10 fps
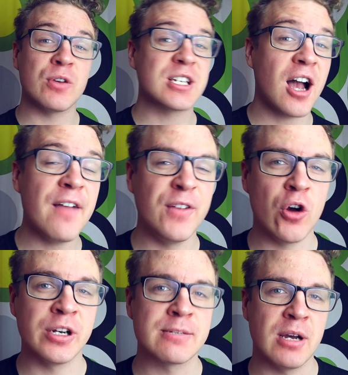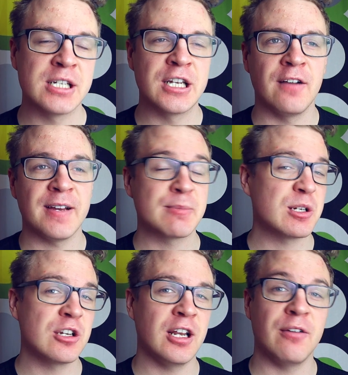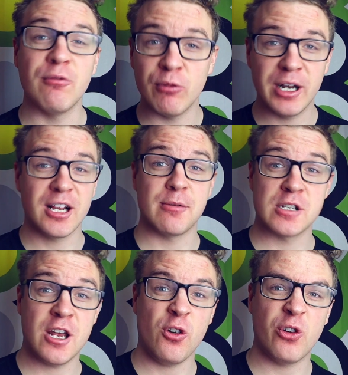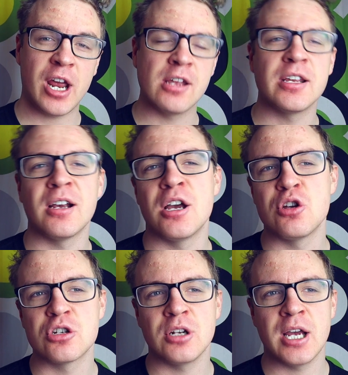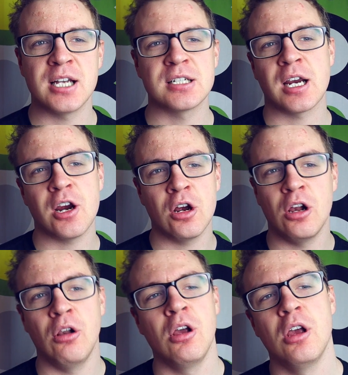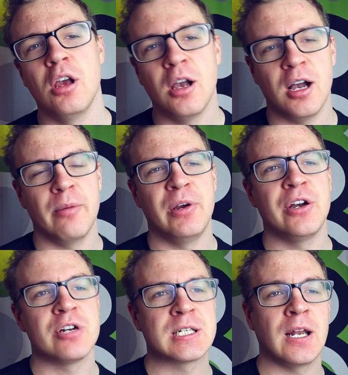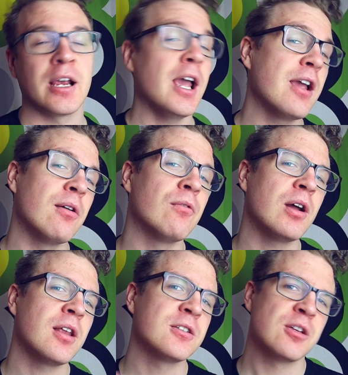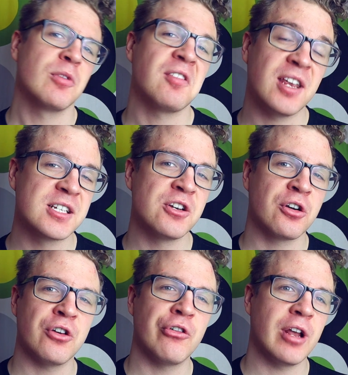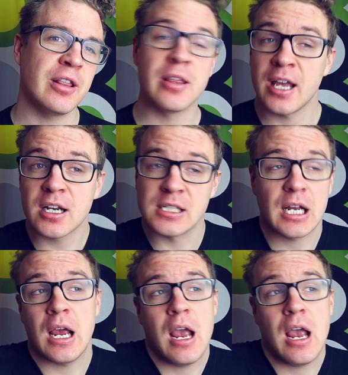which I've noticed myself, especially when it comes down to dating, I usually ask a girl I'm just like, hey, what are some of the things you're good at? And they're like,